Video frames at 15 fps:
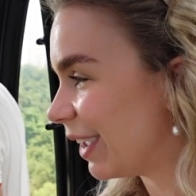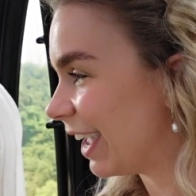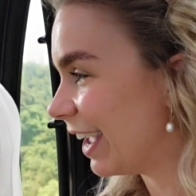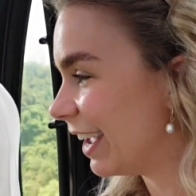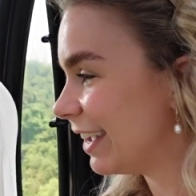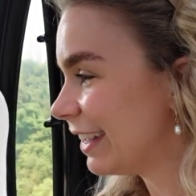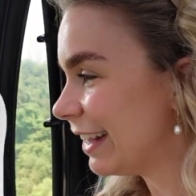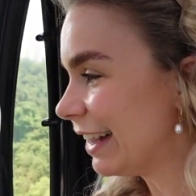
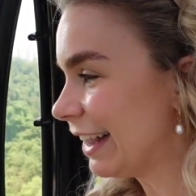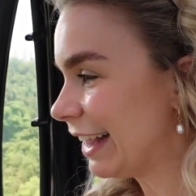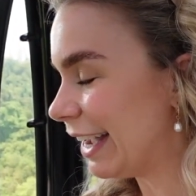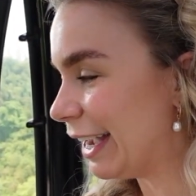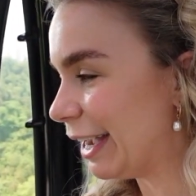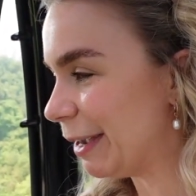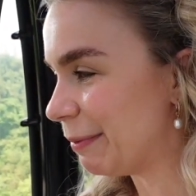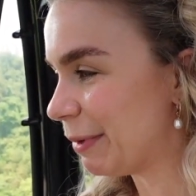here.
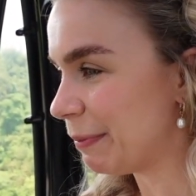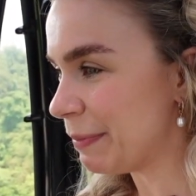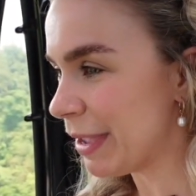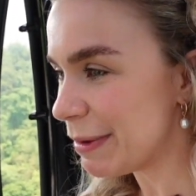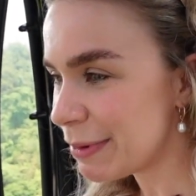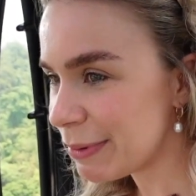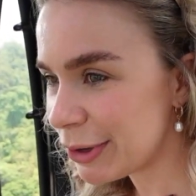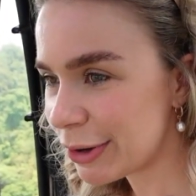Um, but
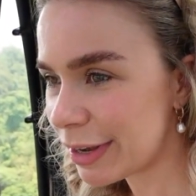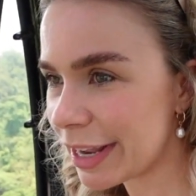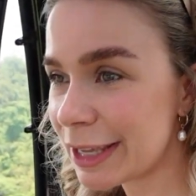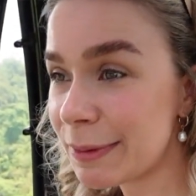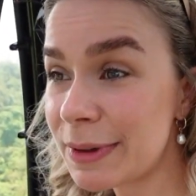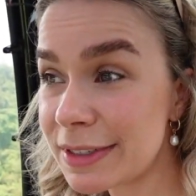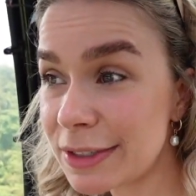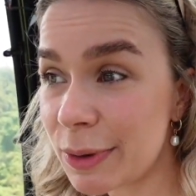maybe we got
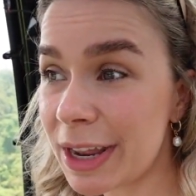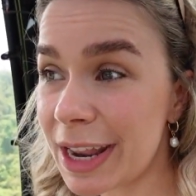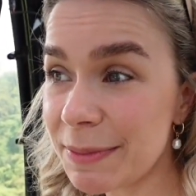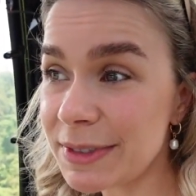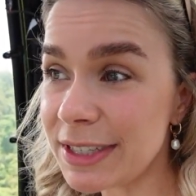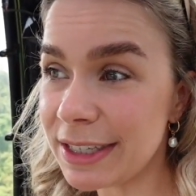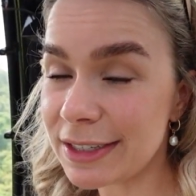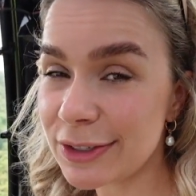lucky, but it's quite
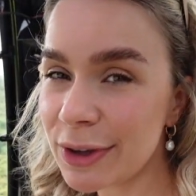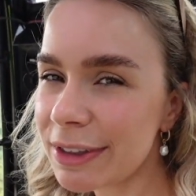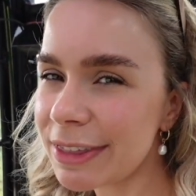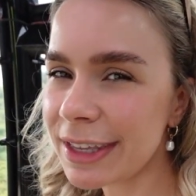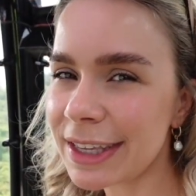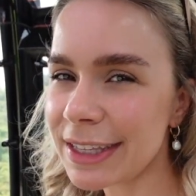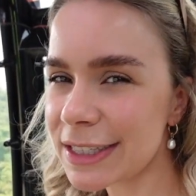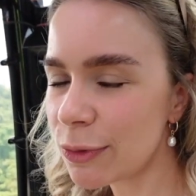empty. So I
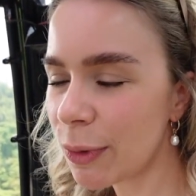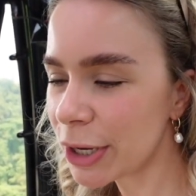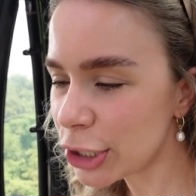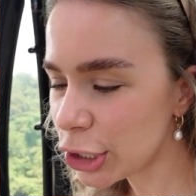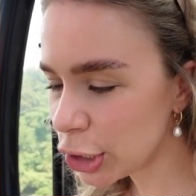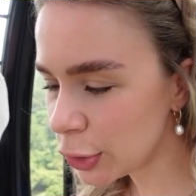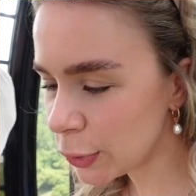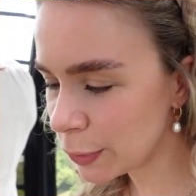think it's quite
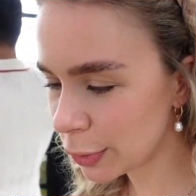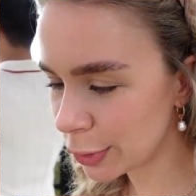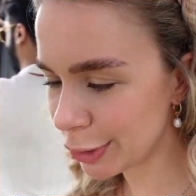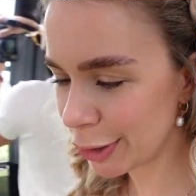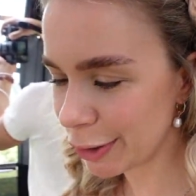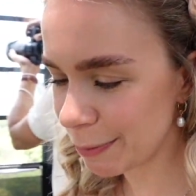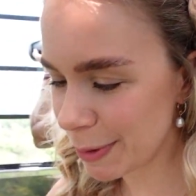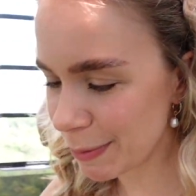new, and not
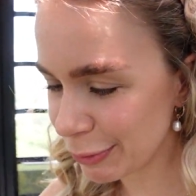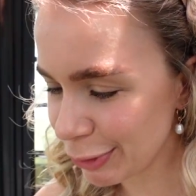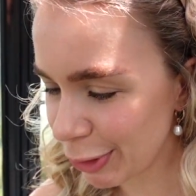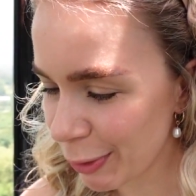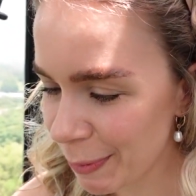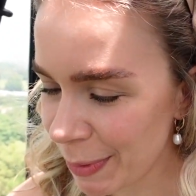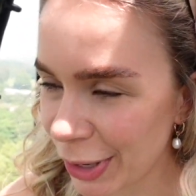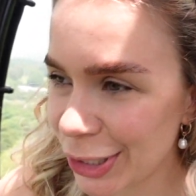a lot of people
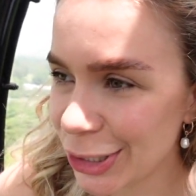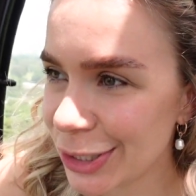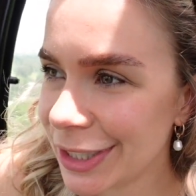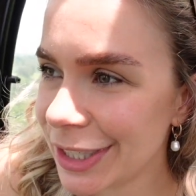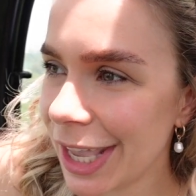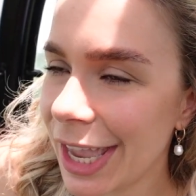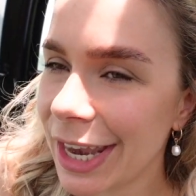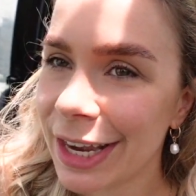know about it
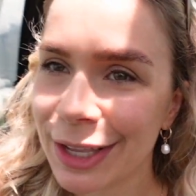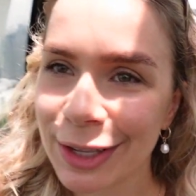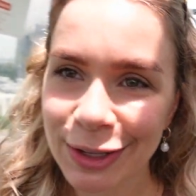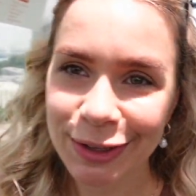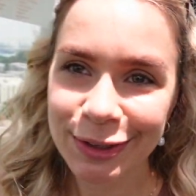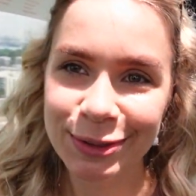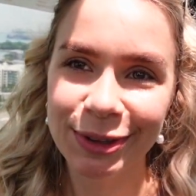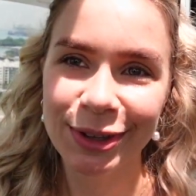just yet.
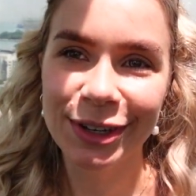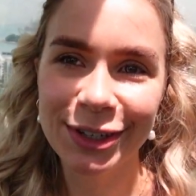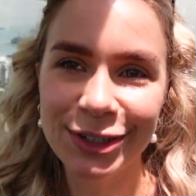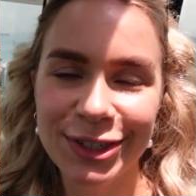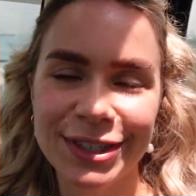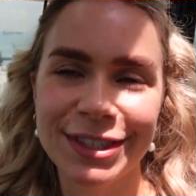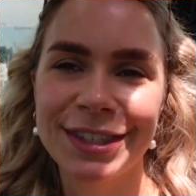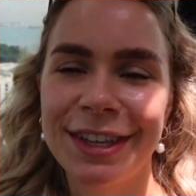So we're gonna
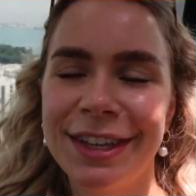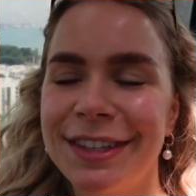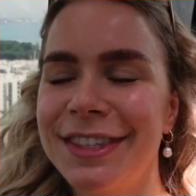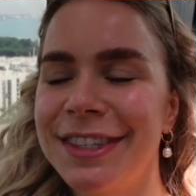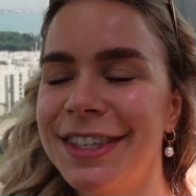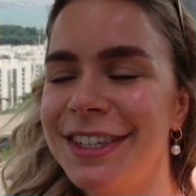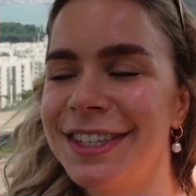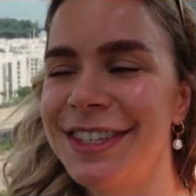just uh,
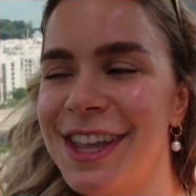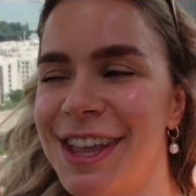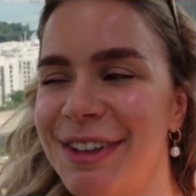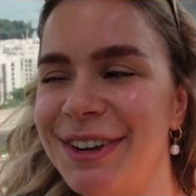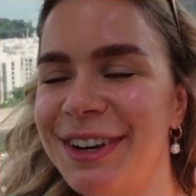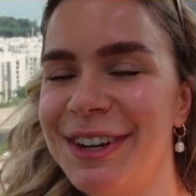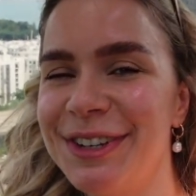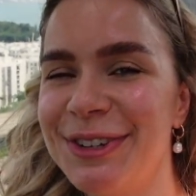sit
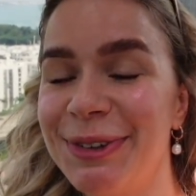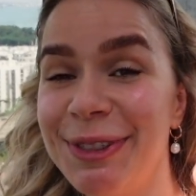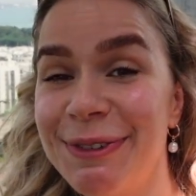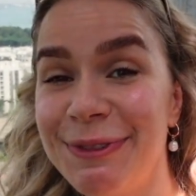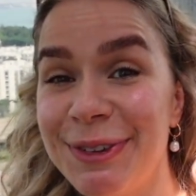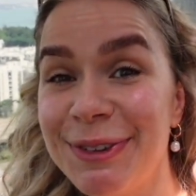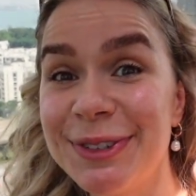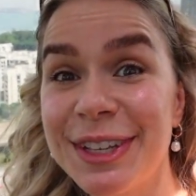down and enjoy
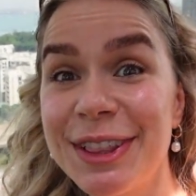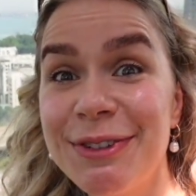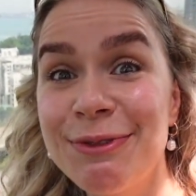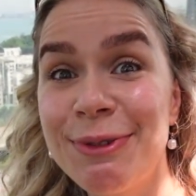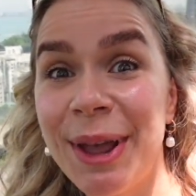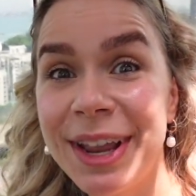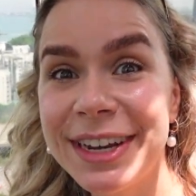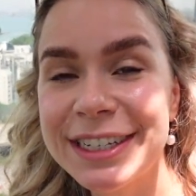the views. And the
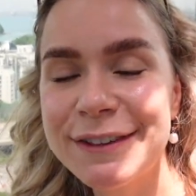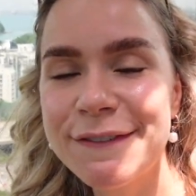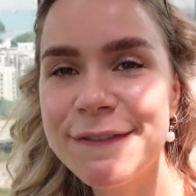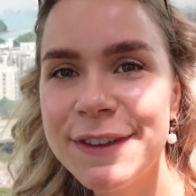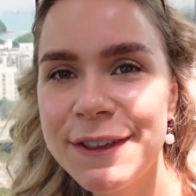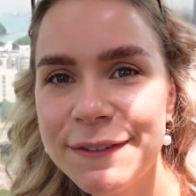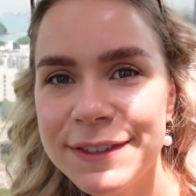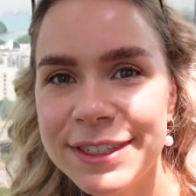ride is
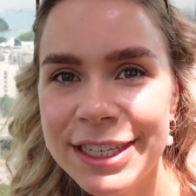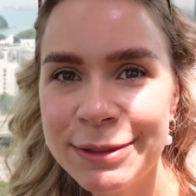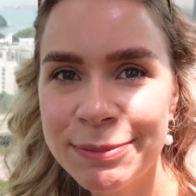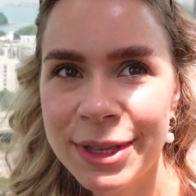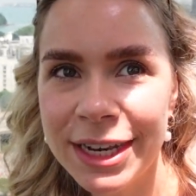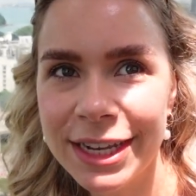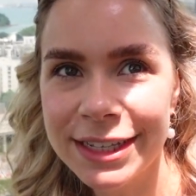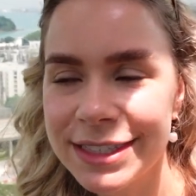15
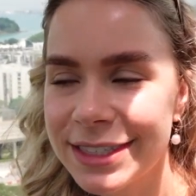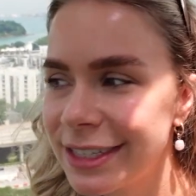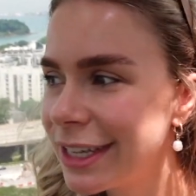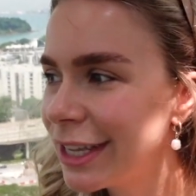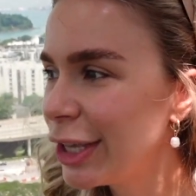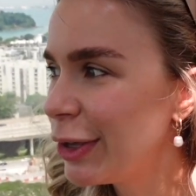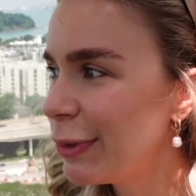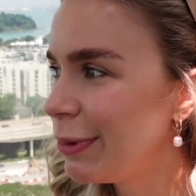minutes
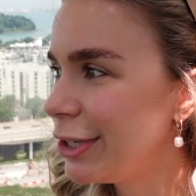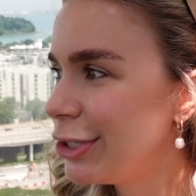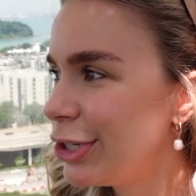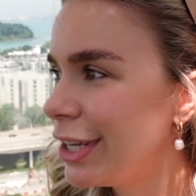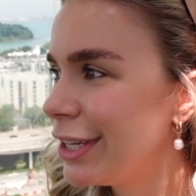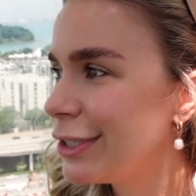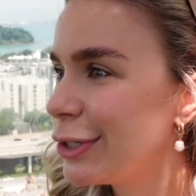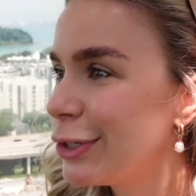which
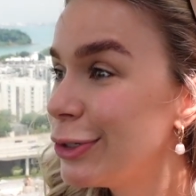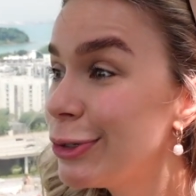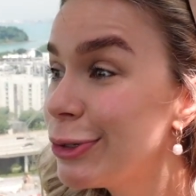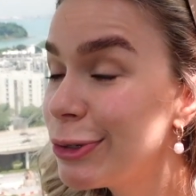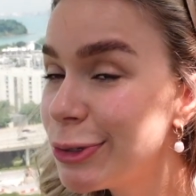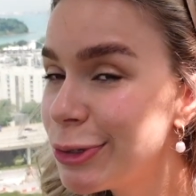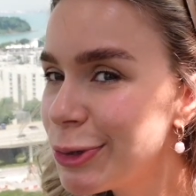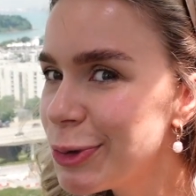is
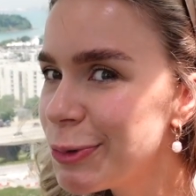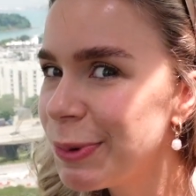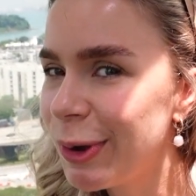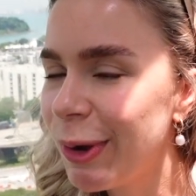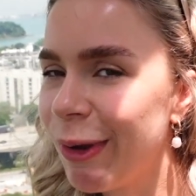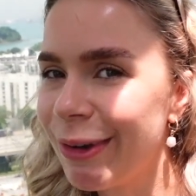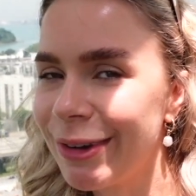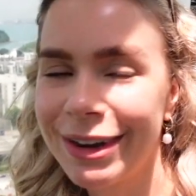super
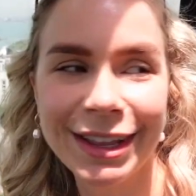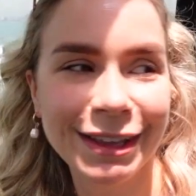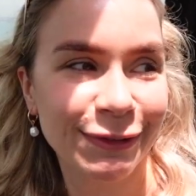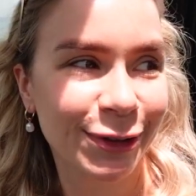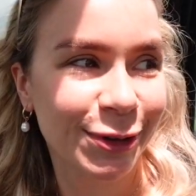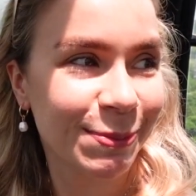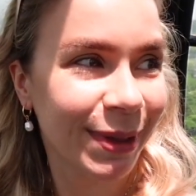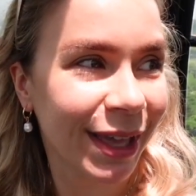long. Like
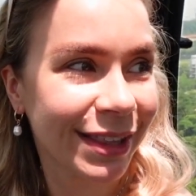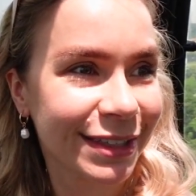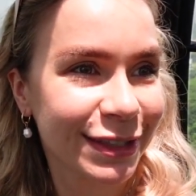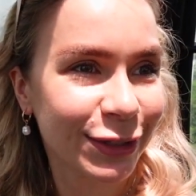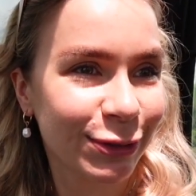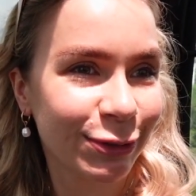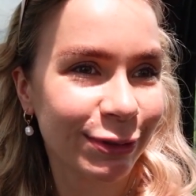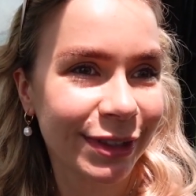if you compare
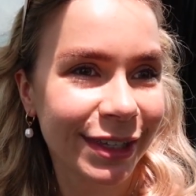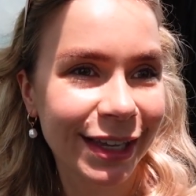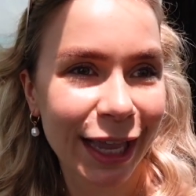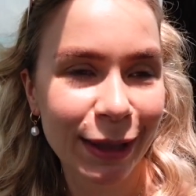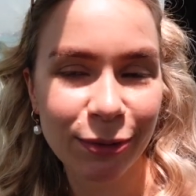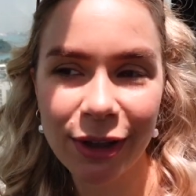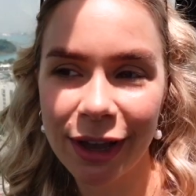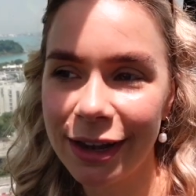this to the
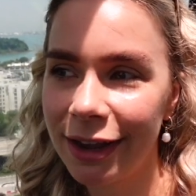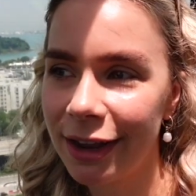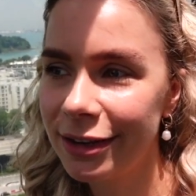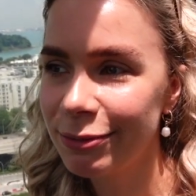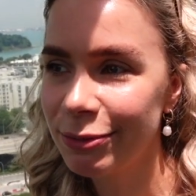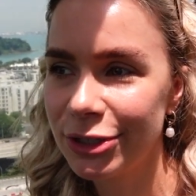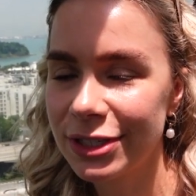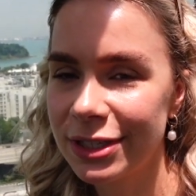cable car in
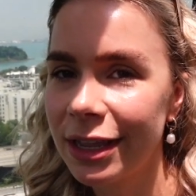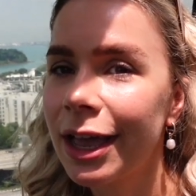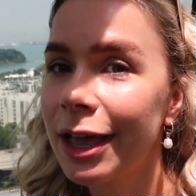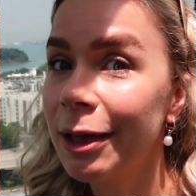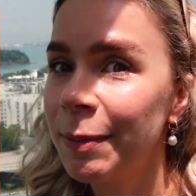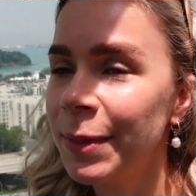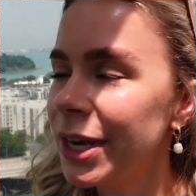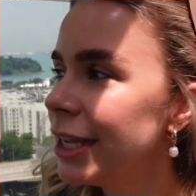London, which is like
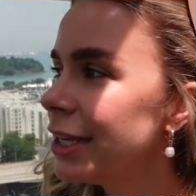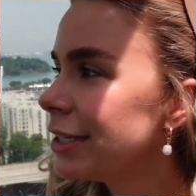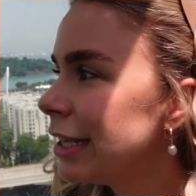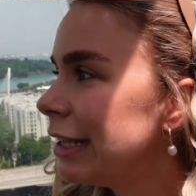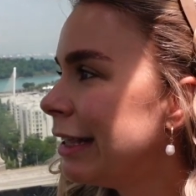a minute,